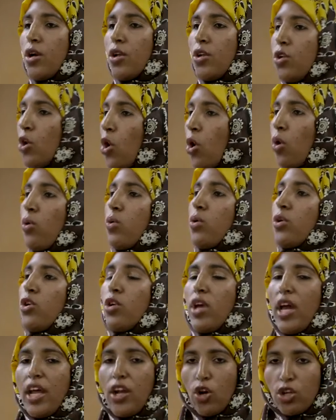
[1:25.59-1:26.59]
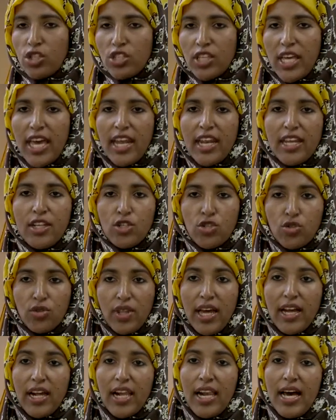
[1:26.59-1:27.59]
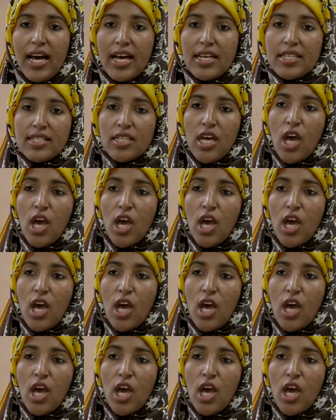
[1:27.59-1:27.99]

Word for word: No, you cannot get into that class.